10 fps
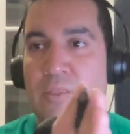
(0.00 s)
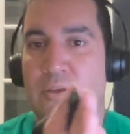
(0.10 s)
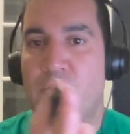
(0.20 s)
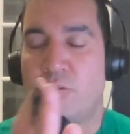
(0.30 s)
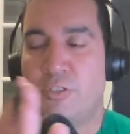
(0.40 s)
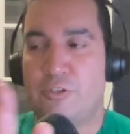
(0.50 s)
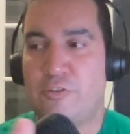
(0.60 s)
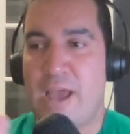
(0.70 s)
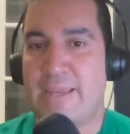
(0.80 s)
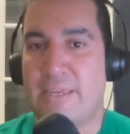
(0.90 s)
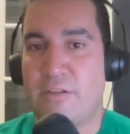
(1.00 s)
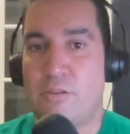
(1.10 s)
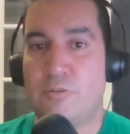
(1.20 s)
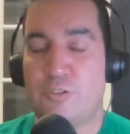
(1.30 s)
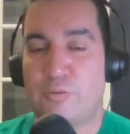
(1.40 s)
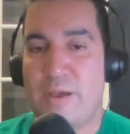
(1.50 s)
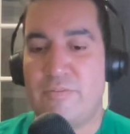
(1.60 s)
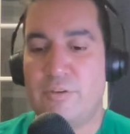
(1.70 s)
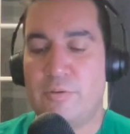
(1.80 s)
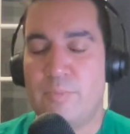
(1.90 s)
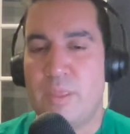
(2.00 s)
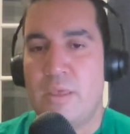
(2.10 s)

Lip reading: the goals that you're tracking closer to revenue.